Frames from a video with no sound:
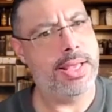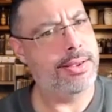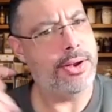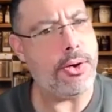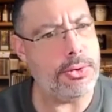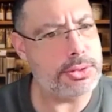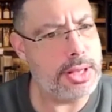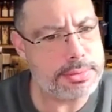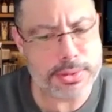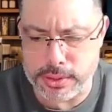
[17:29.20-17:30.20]
Co-host
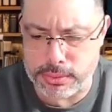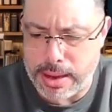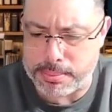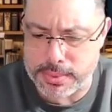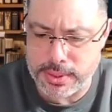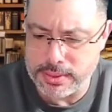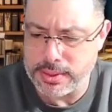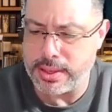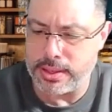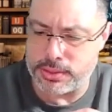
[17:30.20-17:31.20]
loves to interrupt.
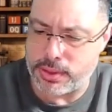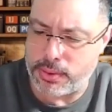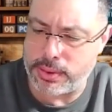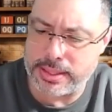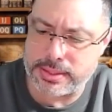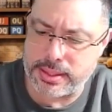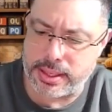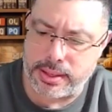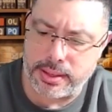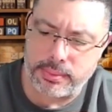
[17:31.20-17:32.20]
So let's
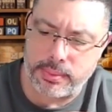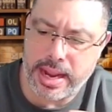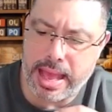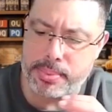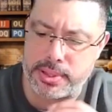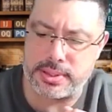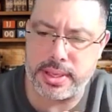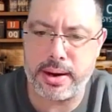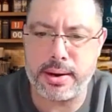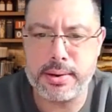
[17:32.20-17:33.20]
see what happens
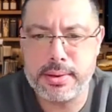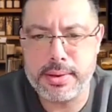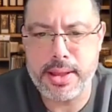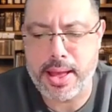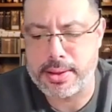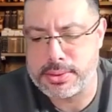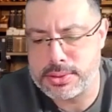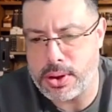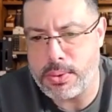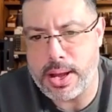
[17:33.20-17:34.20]
there. Yeah.
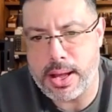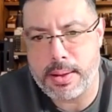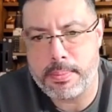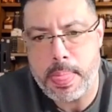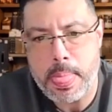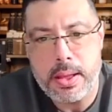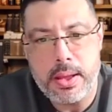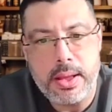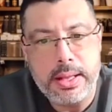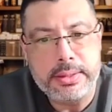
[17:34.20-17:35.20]
So
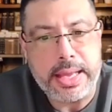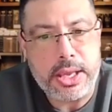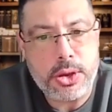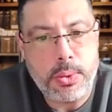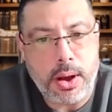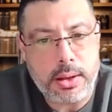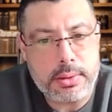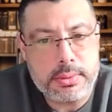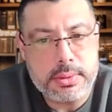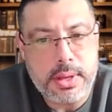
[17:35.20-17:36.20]
thank you
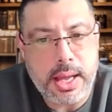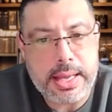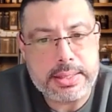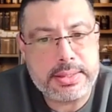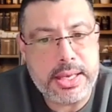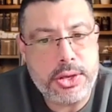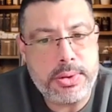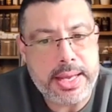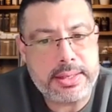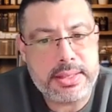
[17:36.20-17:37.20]
all. See you
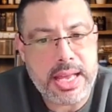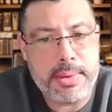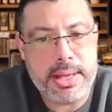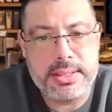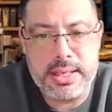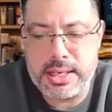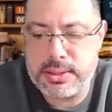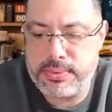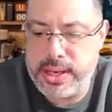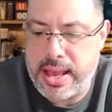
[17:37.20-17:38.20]
next time at
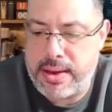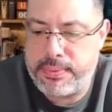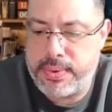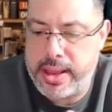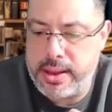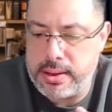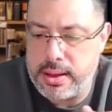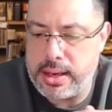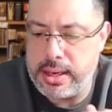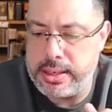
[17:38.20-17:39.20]
CSV Cafe.
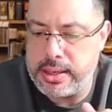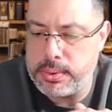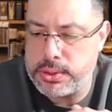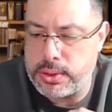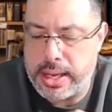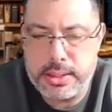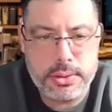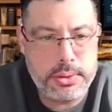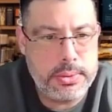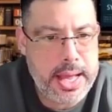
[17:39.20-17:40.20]
Linda, would you like
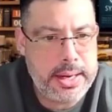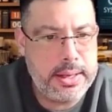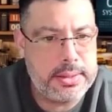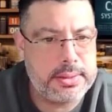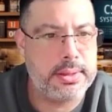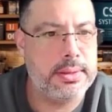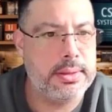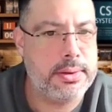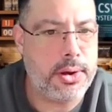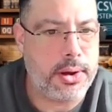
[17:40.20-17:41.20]
to end this
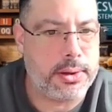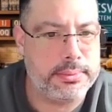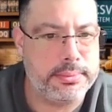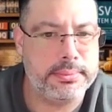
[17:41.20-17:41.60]
call?